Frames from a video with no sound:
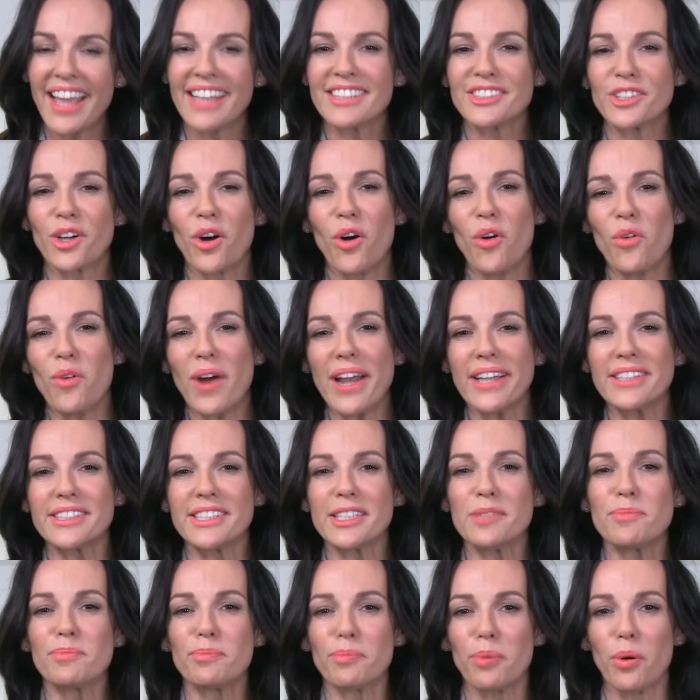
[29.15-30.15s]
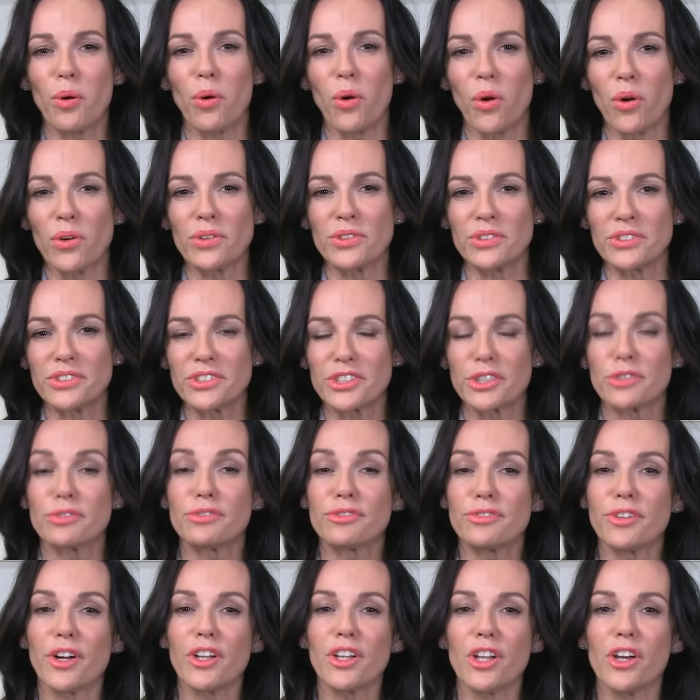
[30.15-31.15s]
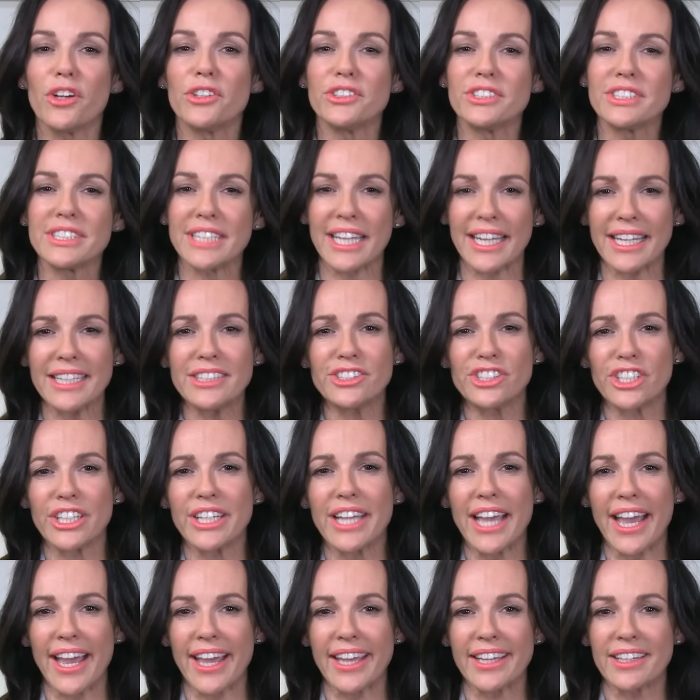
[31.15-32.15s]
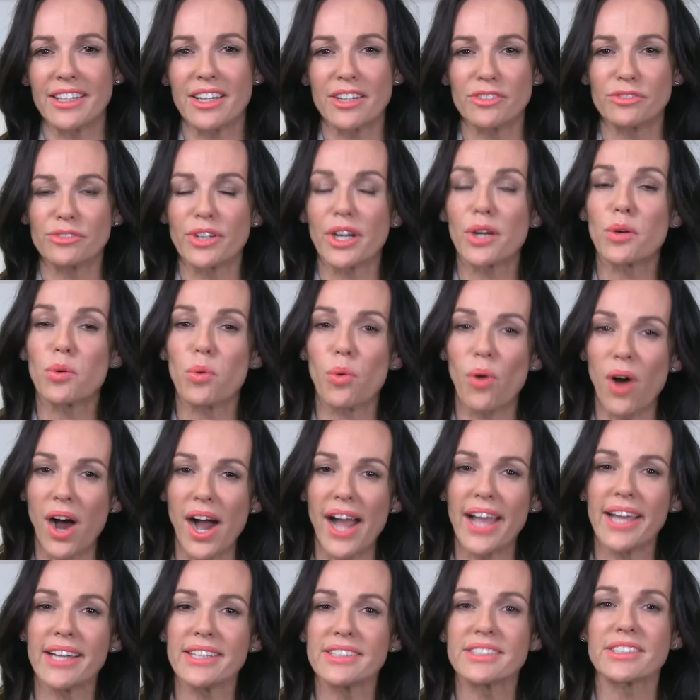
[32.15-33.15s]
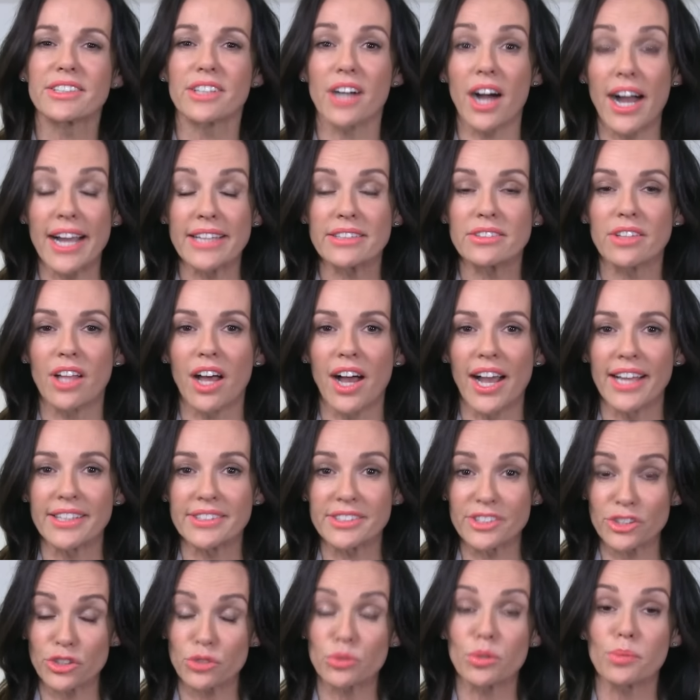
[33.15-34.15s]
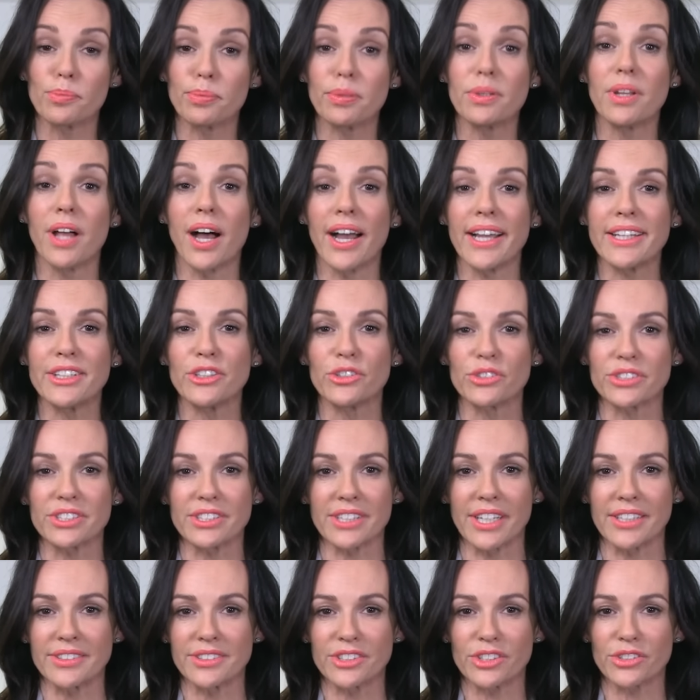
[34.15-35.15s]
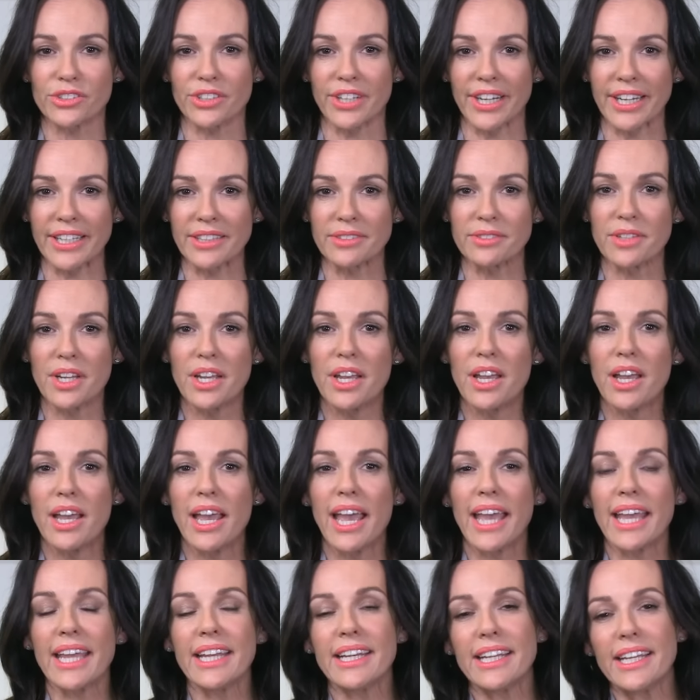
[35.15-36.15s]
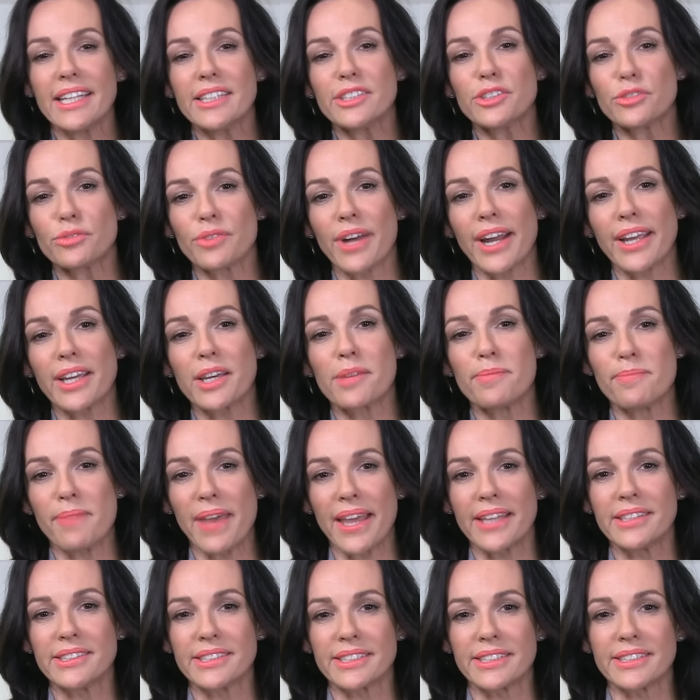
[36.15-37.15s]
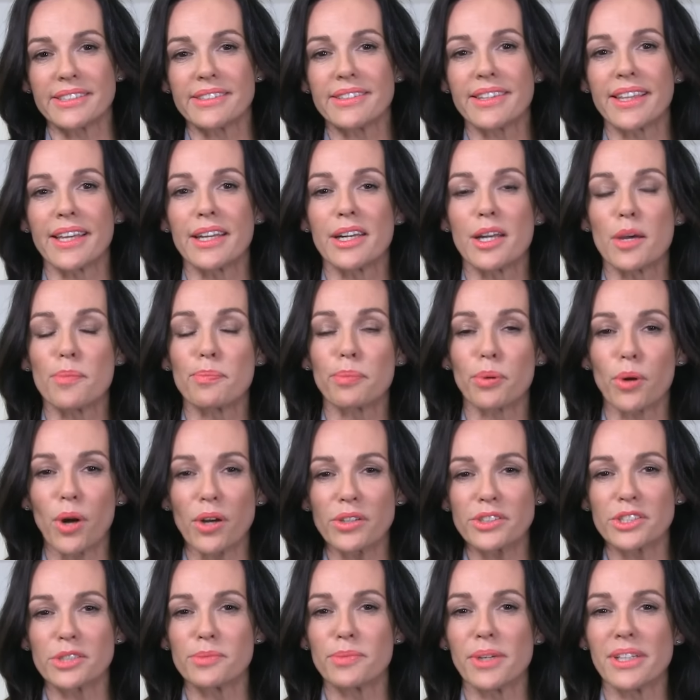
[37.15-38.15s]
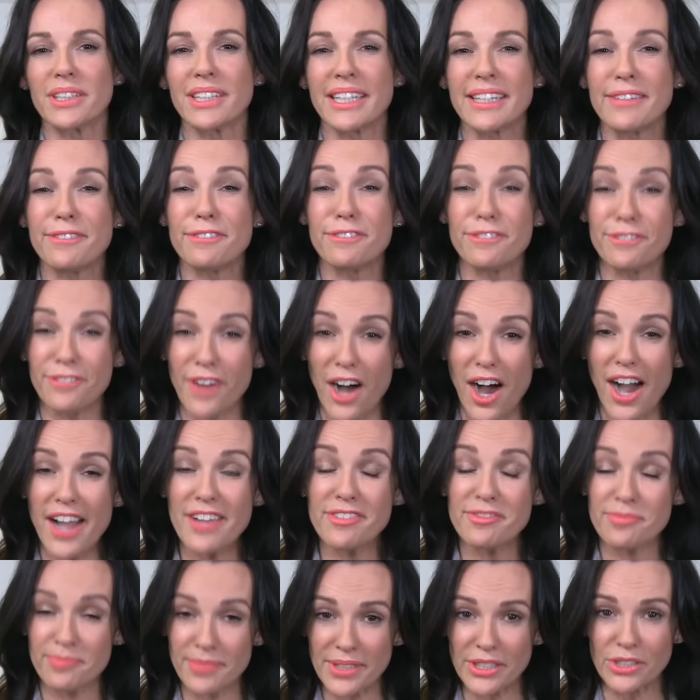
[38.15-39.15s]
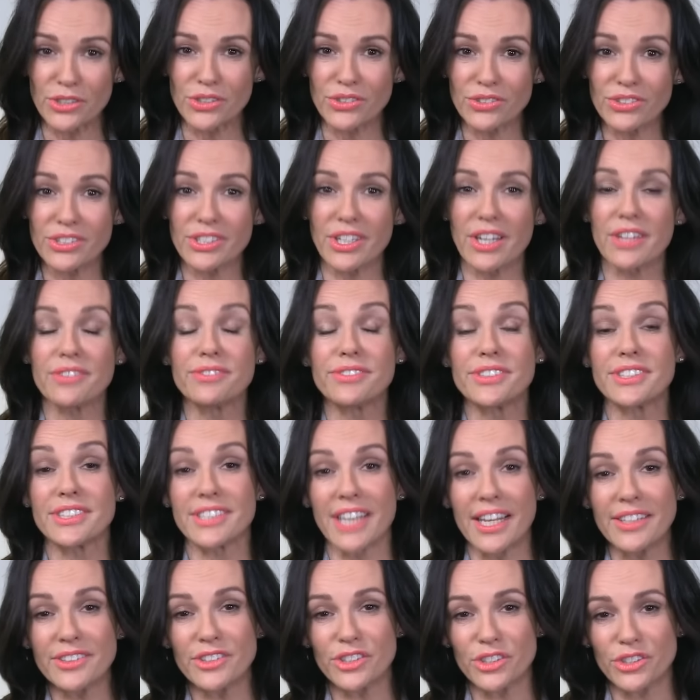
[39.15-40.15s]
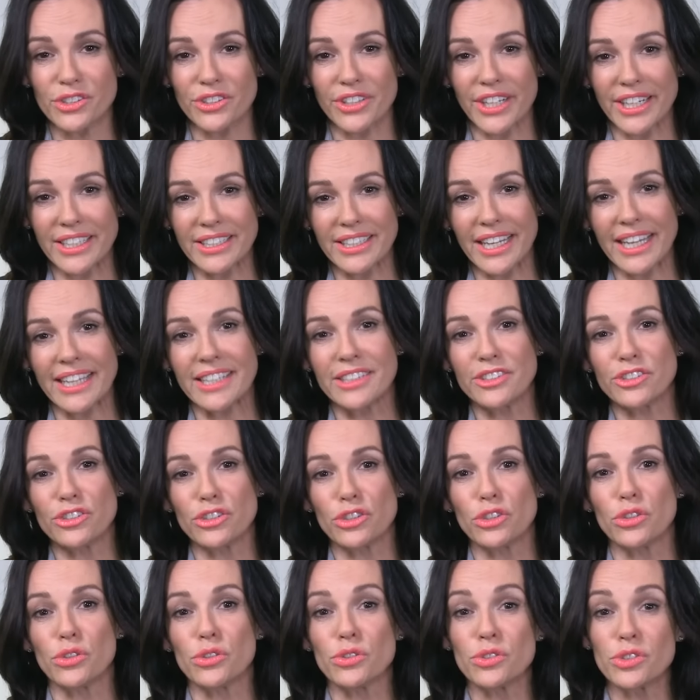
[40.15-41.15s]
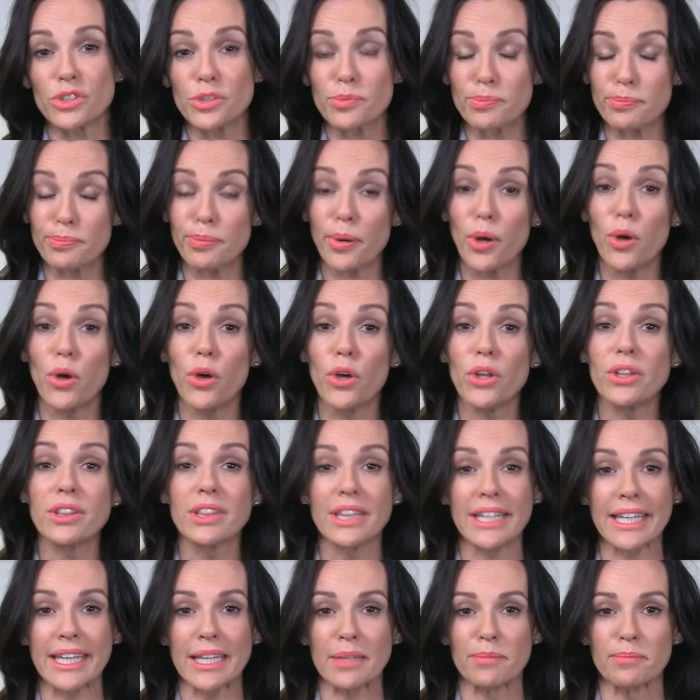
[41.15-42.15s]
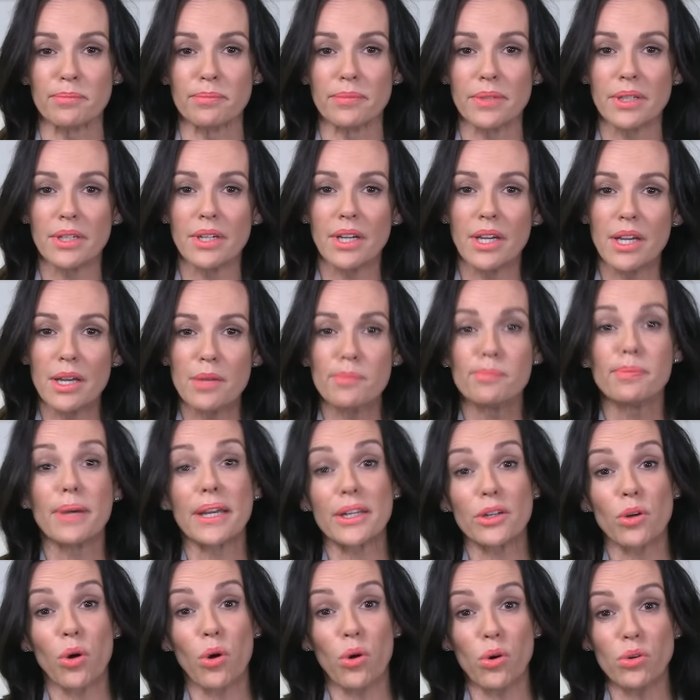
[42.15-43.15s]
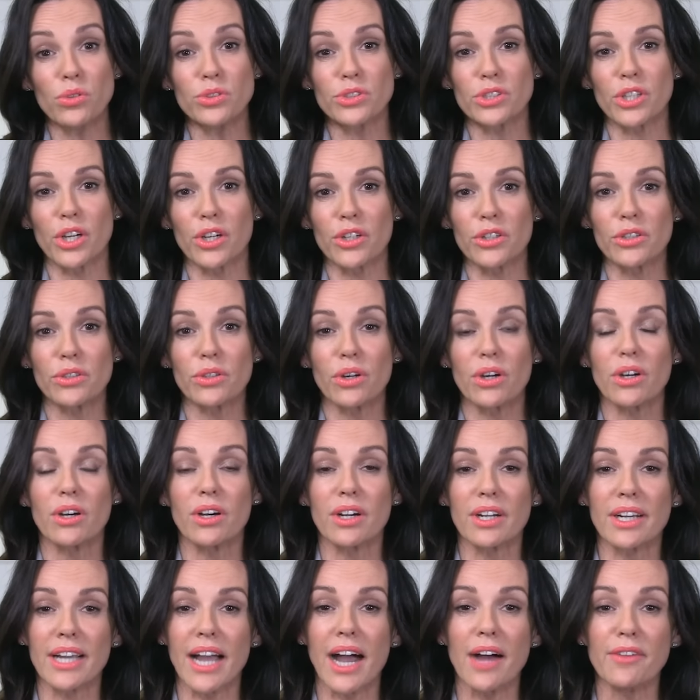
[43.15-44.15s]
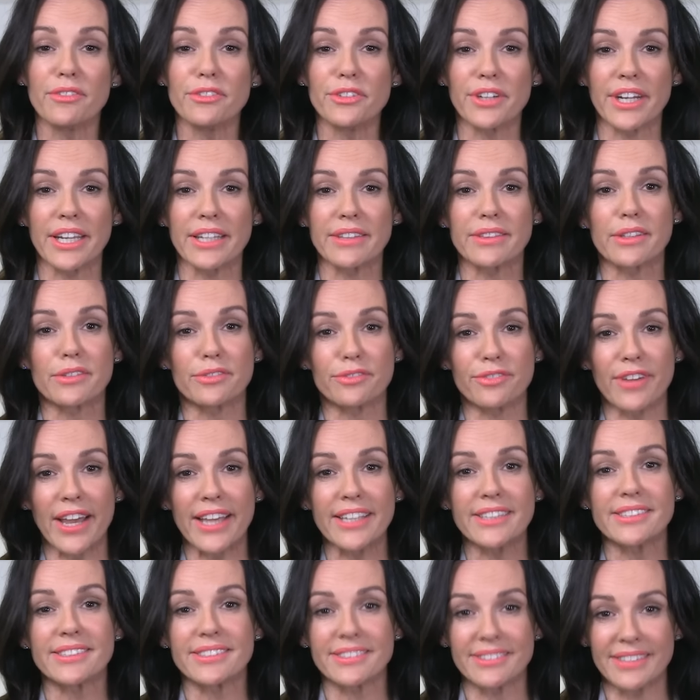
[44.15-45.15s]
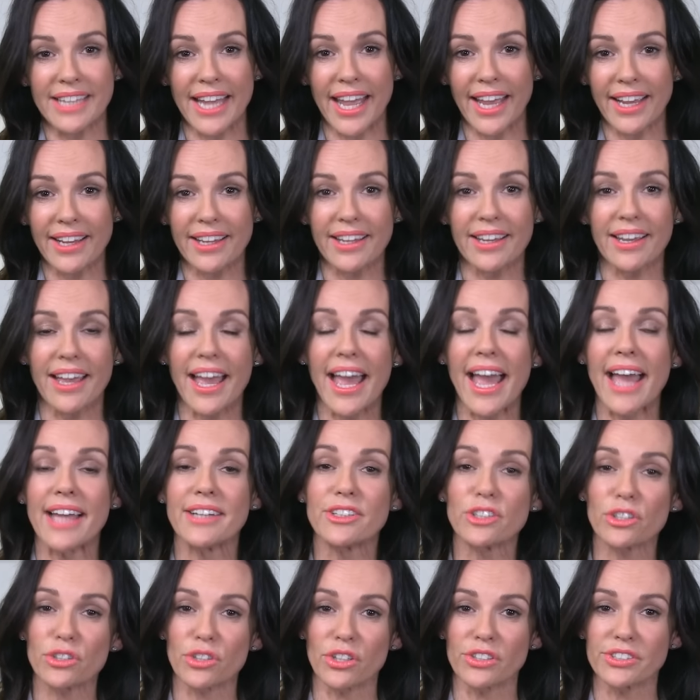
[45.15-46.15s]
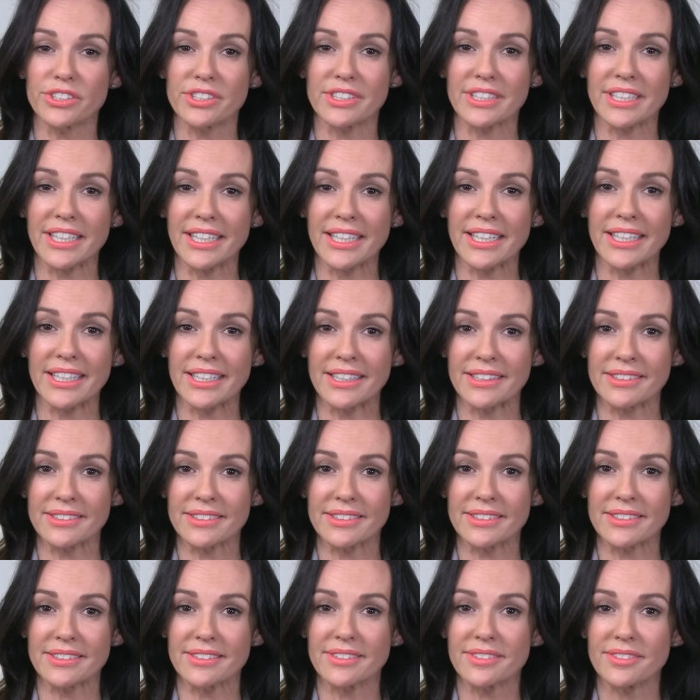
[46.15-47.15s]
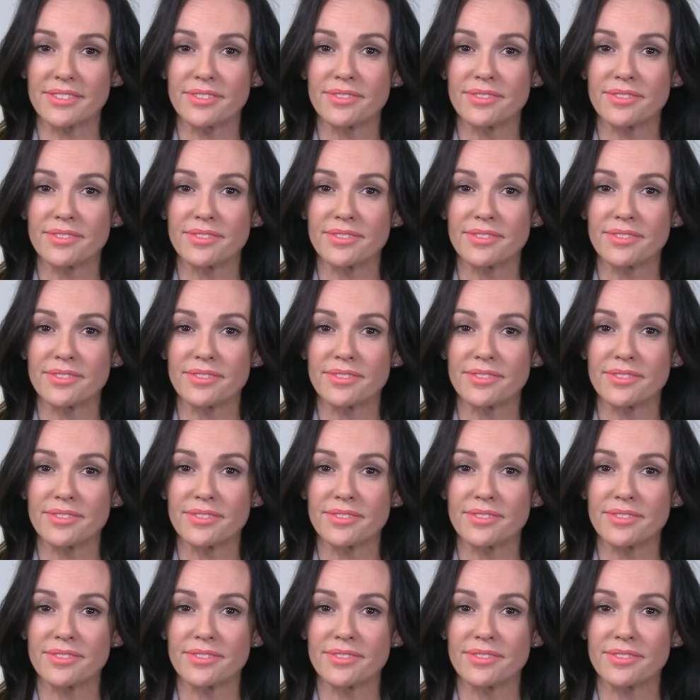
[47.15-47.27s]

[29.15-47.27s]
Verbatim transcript: It's always important to follow TGA required guidelines to applying your sunscreen. It is recommended that approximately 5 mils of sunscreen is used per limb, but also covering the face, neck and across the ears.